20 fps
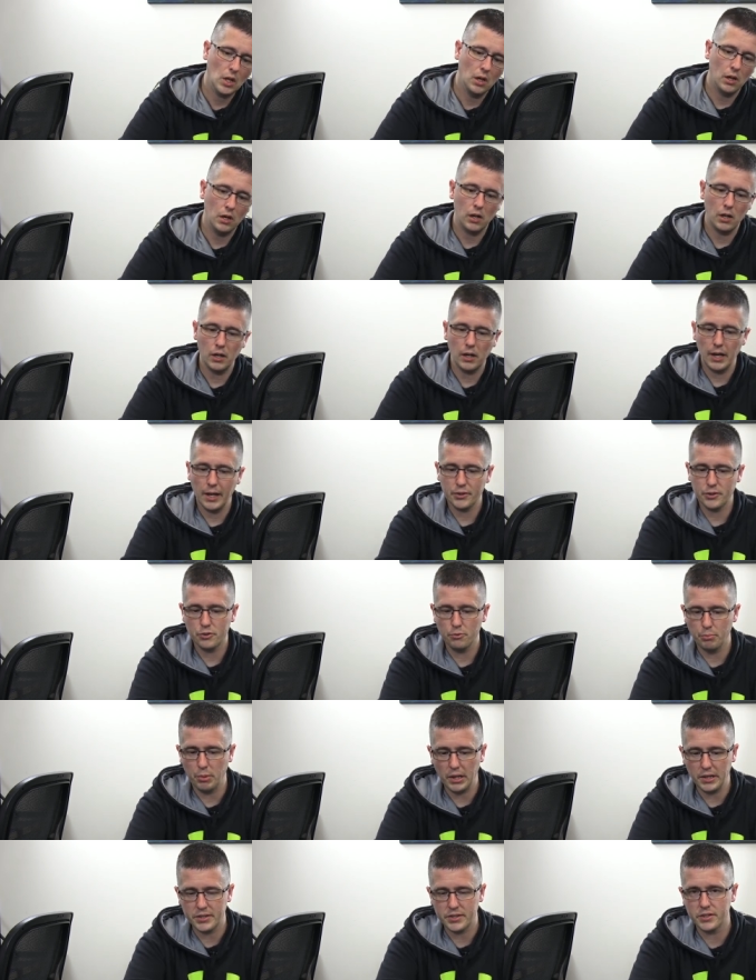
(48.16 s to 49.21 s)
Uh, extra
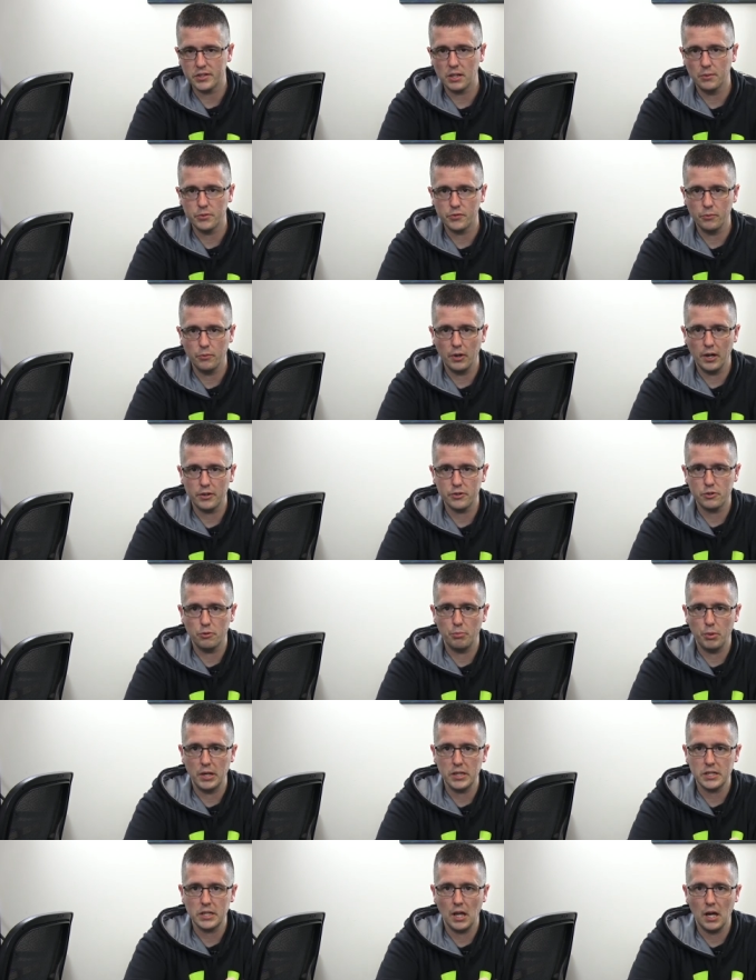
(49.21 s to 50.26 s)
bass, this comes from their extra
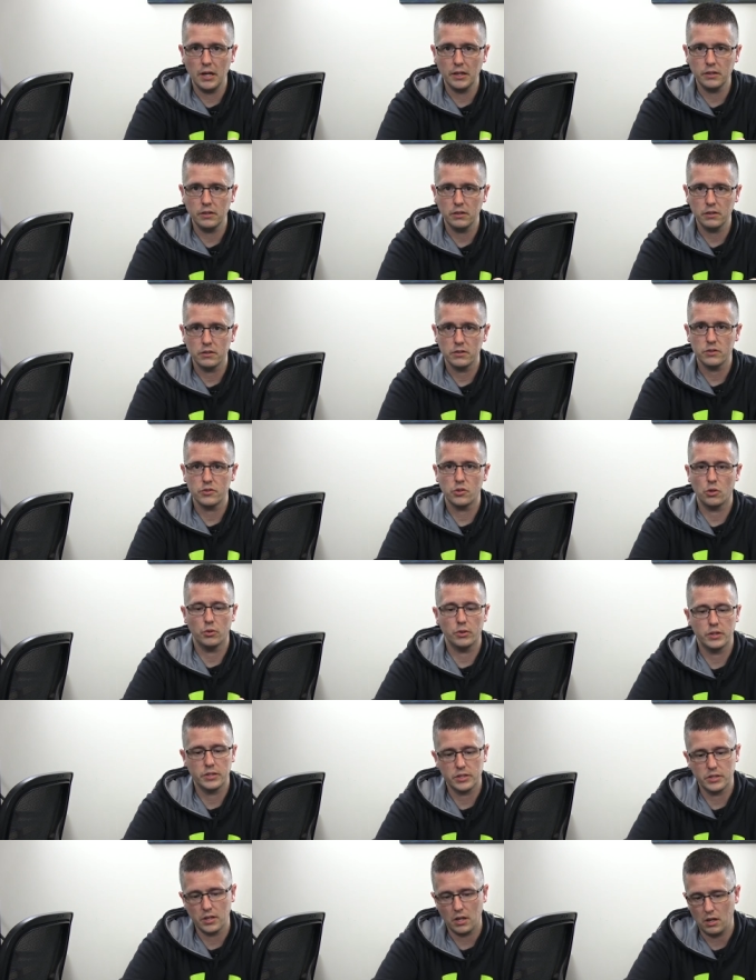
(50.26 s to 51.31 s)
bass line. So
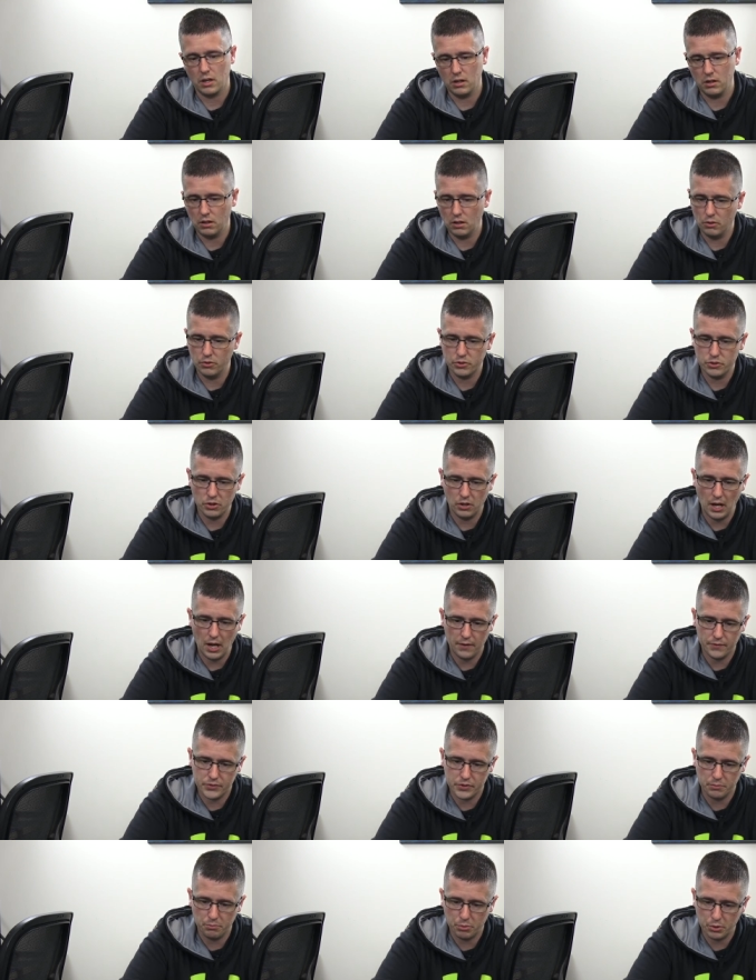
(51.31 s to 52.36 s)
it's, uh, you know, it should
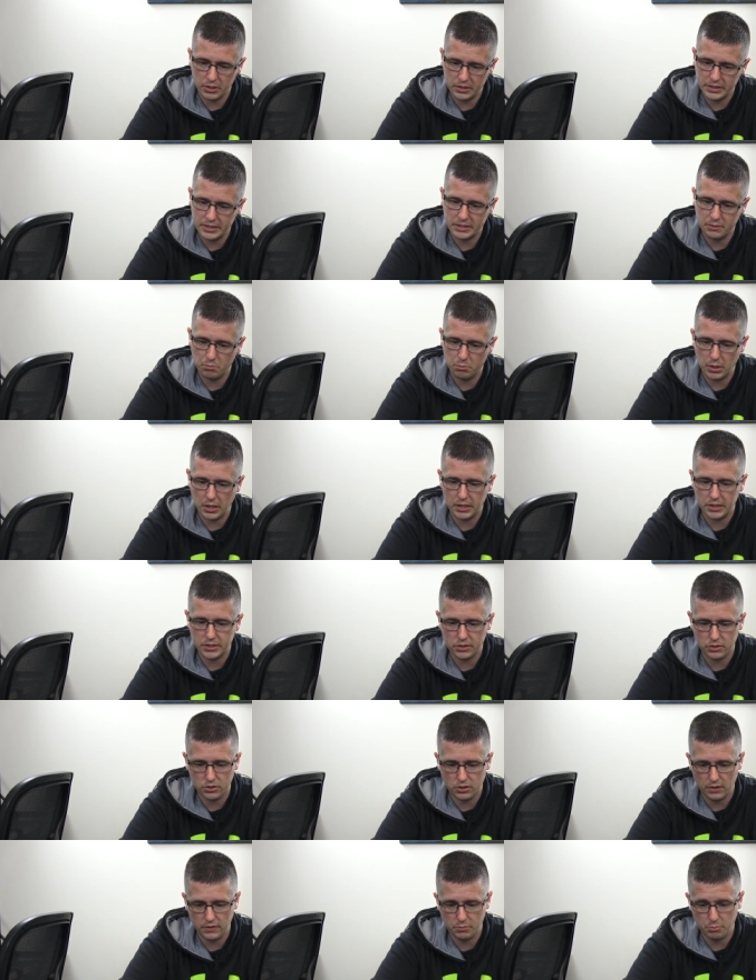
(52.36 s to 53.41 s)
have some pretty decent bass. It
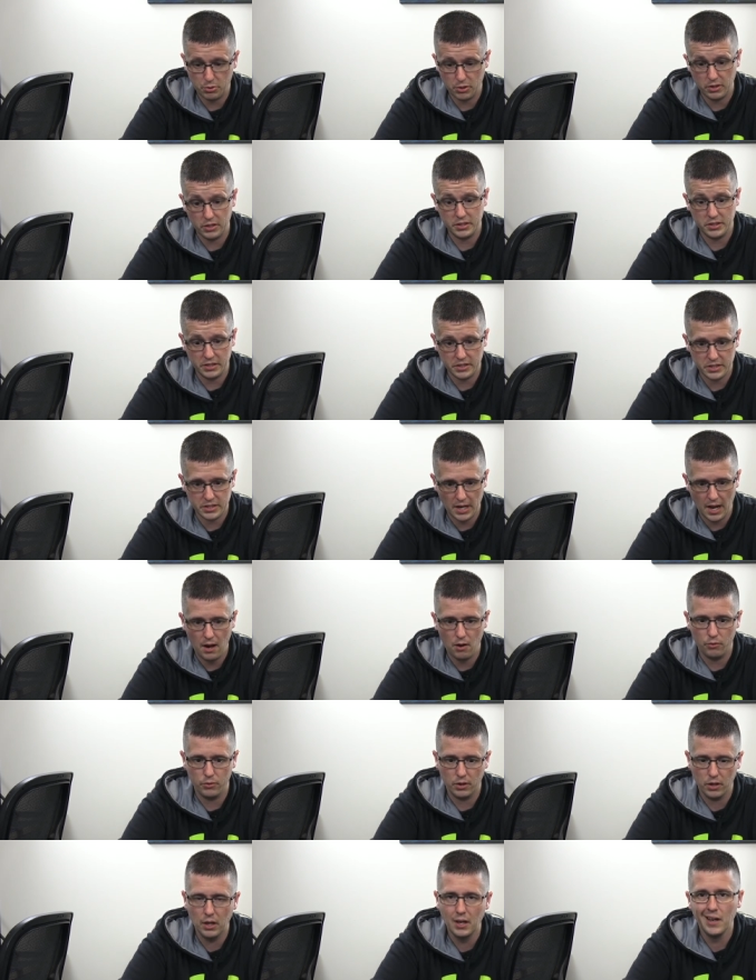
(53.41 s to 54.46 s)
should have some pretty decent
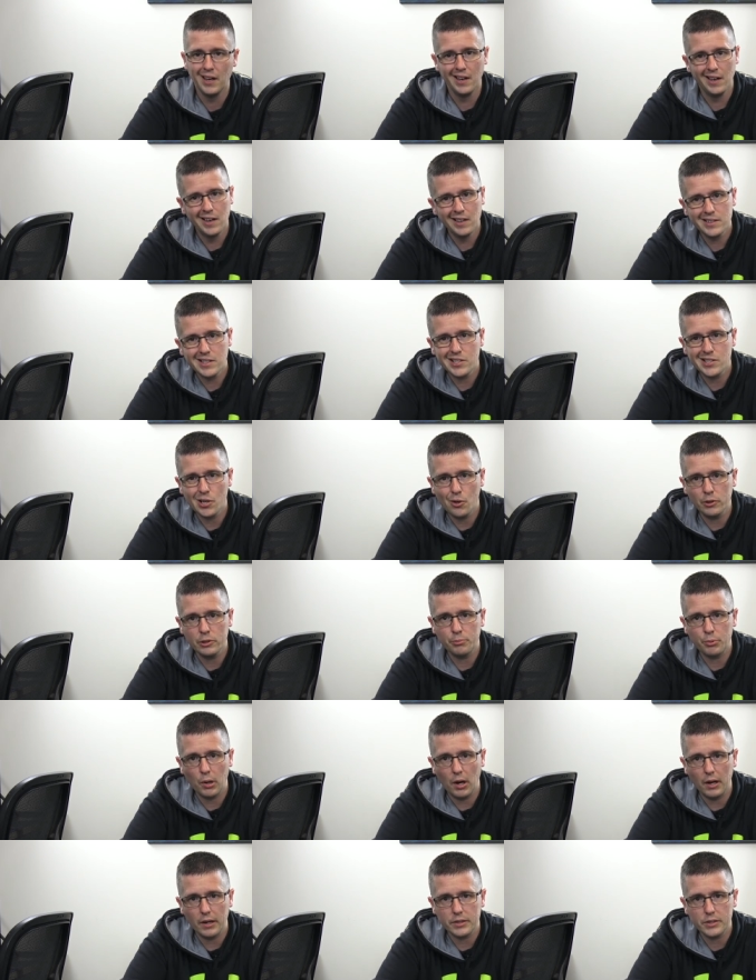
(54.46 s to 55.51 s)
sound. It's a Sony
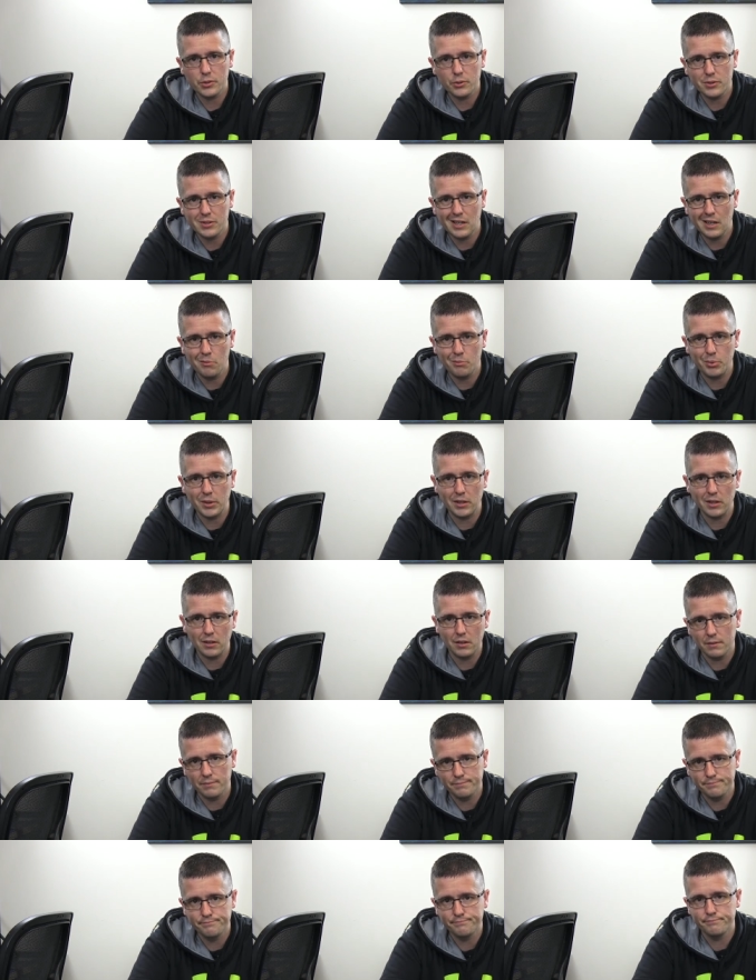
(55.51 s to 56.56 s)
product, so it's gonna be
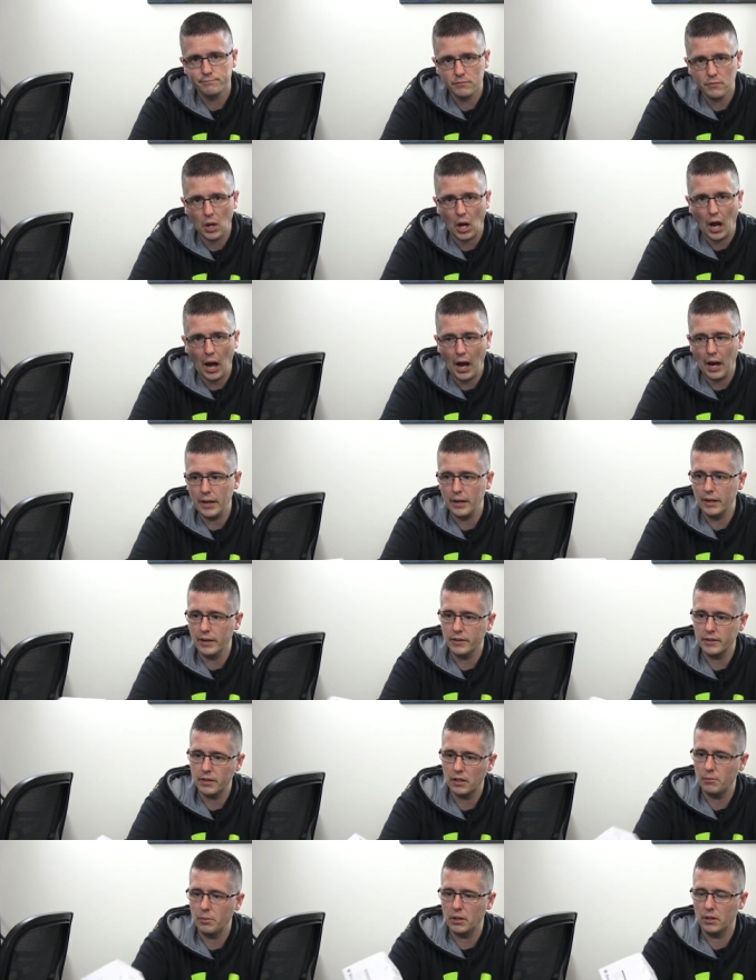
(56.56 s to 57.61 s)
high
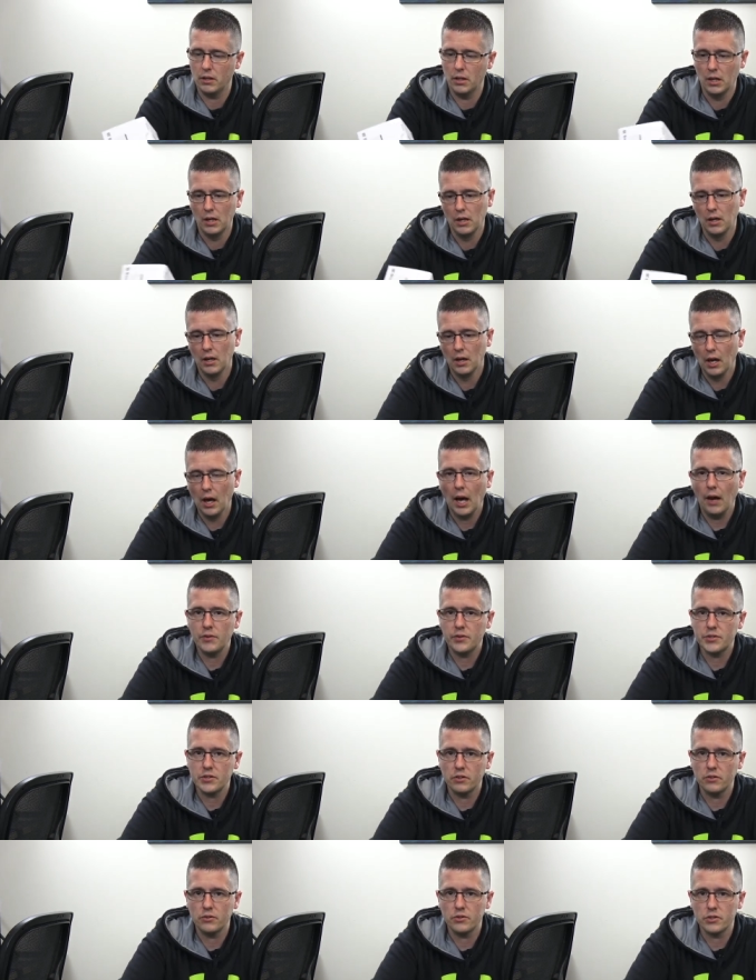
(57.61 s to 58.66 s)
end. I mean,
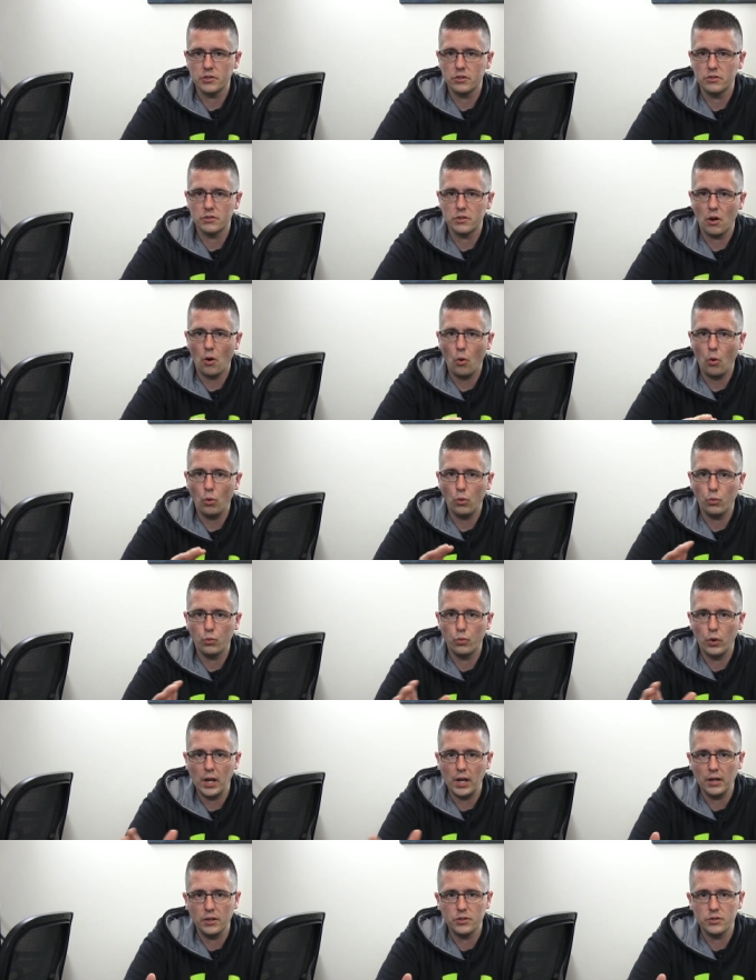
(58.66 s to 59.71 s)
obviously there's, there's a whole
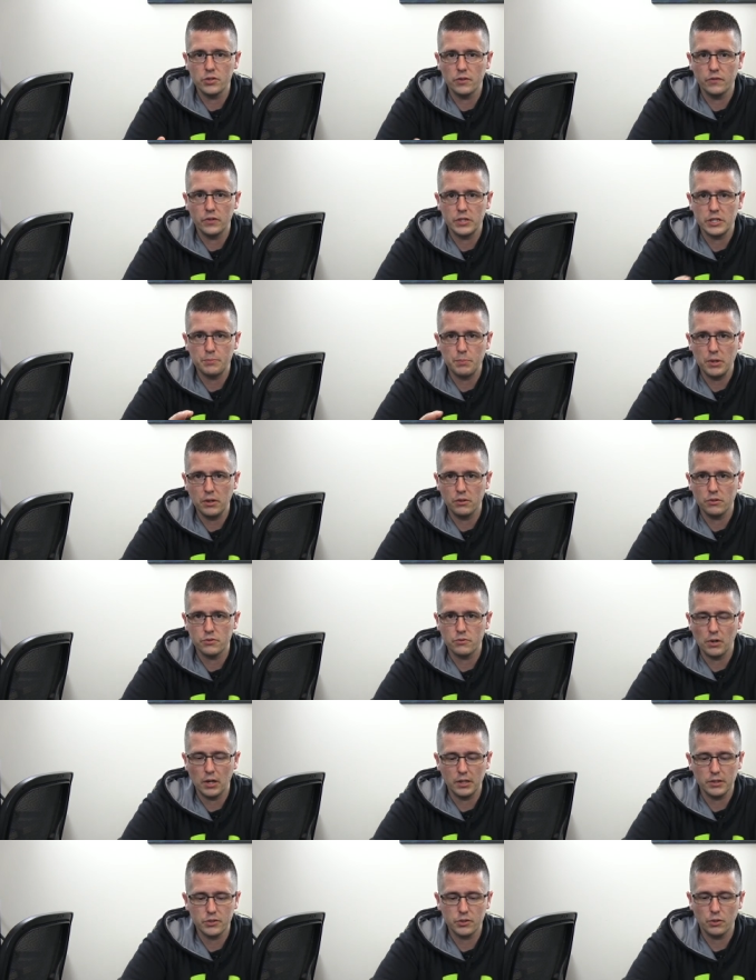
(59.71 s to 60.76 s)
range of these speakers, right?